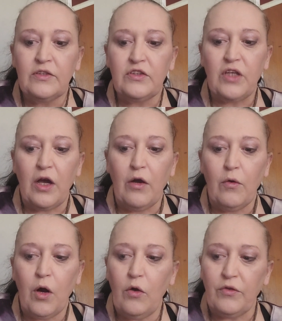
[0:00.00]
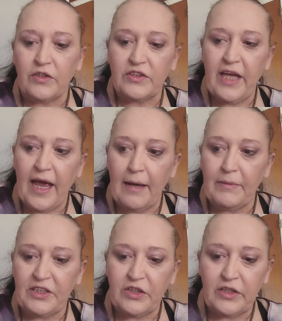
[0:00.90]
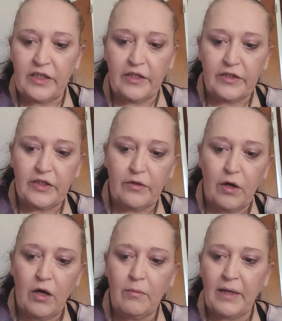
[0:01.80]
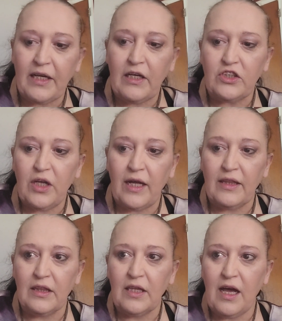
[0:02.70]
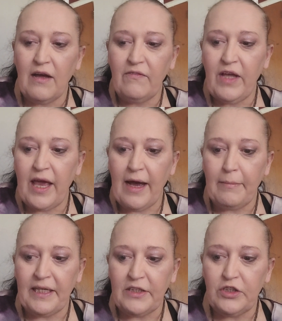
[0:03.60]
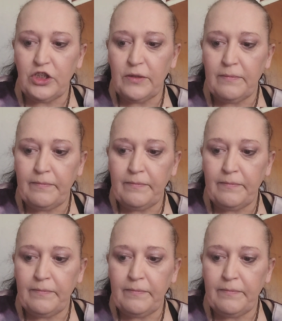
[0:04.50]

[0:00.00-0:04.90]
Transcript: So, oh, there's cabbage in here too. Oh my gosh, I love cabbage.